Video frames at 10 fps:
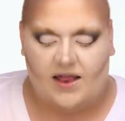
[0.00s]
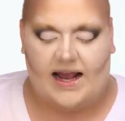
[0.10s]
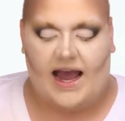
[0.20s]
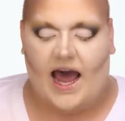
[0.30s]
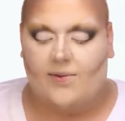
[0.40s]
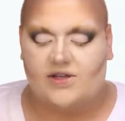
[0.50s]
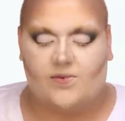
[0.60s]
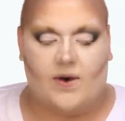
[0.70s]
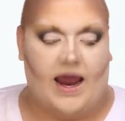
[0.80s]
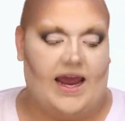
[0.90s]
Like I was
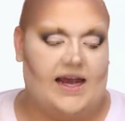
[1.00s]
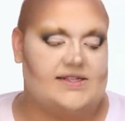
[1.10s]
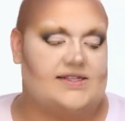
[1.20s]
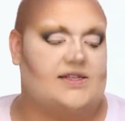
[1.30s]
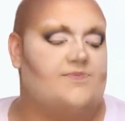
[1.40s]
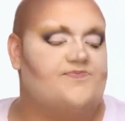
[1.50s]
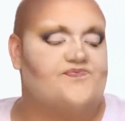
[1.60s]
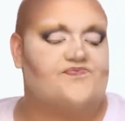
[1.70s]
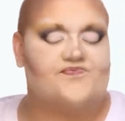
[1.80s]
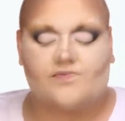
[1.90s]
raised
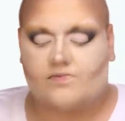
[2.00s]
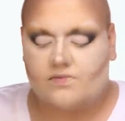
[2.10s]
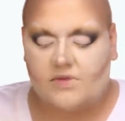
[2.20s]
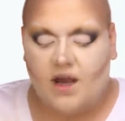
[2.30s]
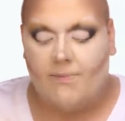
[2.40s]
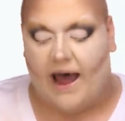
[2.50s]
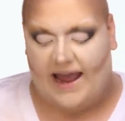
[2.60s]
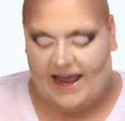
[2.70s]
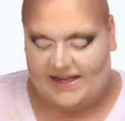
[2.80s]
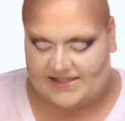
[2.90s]
by
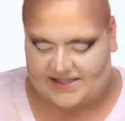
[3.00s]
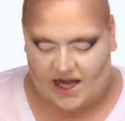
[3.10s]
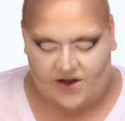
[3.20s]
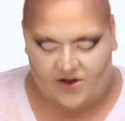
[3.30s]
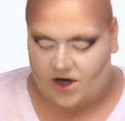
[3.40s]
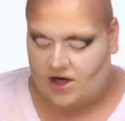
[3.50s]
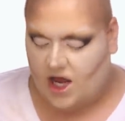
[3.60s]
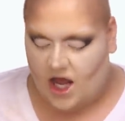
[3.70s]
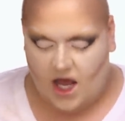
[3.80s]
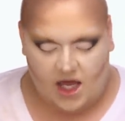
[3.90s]
a Southern
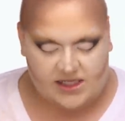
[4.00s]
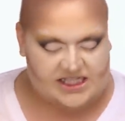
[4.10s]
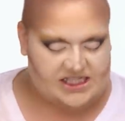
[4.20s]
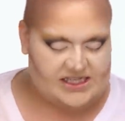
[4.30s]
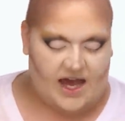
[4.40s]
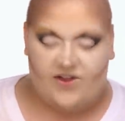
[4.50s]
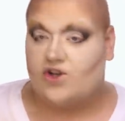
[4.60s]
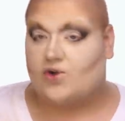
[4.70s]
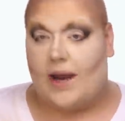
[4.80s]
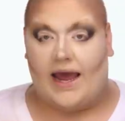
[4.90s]

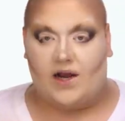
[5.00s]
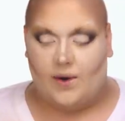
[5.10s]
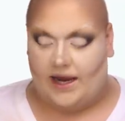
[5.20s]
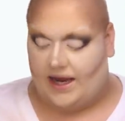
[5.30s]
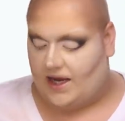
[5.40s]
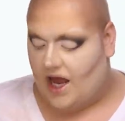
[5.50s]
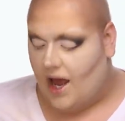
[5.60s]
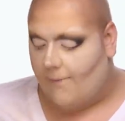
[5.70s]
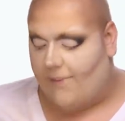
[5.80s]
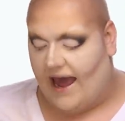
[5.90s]
Southern drag queen,
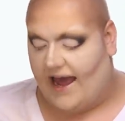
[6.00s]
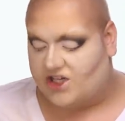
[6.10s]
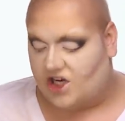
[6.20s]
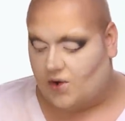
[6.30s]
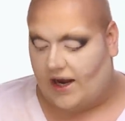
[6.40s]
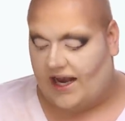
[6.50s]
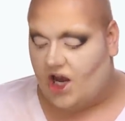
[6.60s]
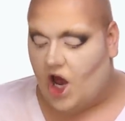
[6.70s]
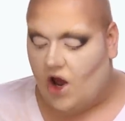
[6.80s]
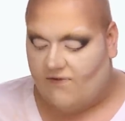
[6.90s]
pageant
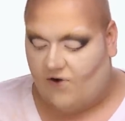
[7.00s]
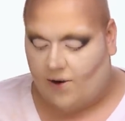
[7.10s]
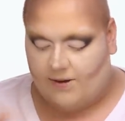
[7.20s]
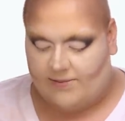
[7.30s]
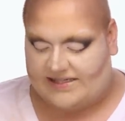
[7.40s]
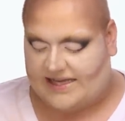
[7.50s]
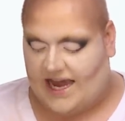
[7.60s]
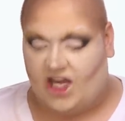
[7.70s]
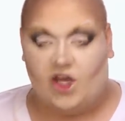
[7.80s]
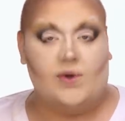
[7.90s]
queen, former Miss
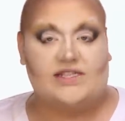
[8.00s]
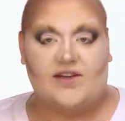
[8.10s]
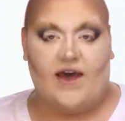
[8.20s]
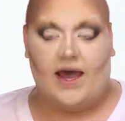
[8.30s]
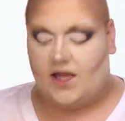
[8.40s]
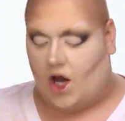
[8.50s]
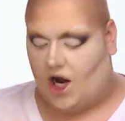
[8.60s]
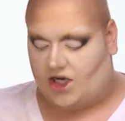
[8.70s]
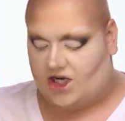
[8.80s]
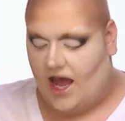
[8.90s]
Gay, US of A at
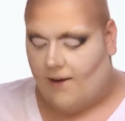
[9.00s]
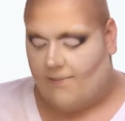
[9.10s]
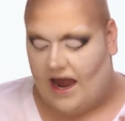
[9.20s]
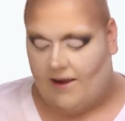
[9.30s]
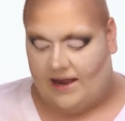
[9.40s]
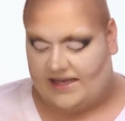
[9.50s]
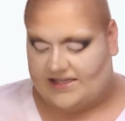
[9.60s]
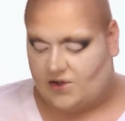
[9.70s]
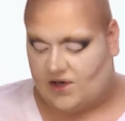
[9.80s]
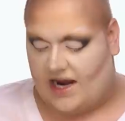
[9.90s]
large, my
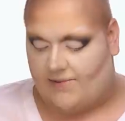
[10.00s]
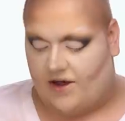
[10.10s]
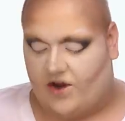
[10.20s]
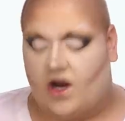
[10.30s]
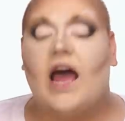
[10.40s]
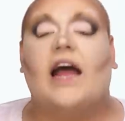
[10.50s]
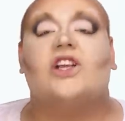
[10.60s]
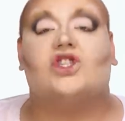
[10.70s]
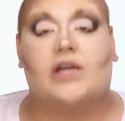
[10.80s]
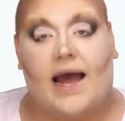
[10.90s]
amazing drag mother,
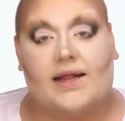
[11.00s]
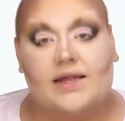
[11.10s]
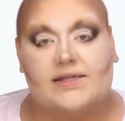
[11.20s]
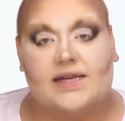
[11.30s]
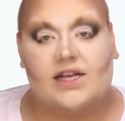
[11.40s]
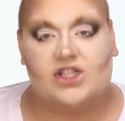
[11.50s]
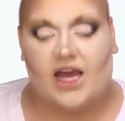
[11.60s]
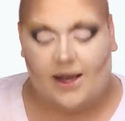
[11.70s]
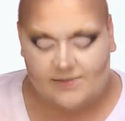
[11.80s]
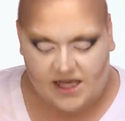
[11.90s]
Jacqueline St.
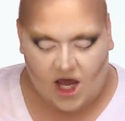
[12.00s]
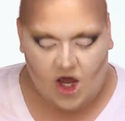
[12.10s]
James,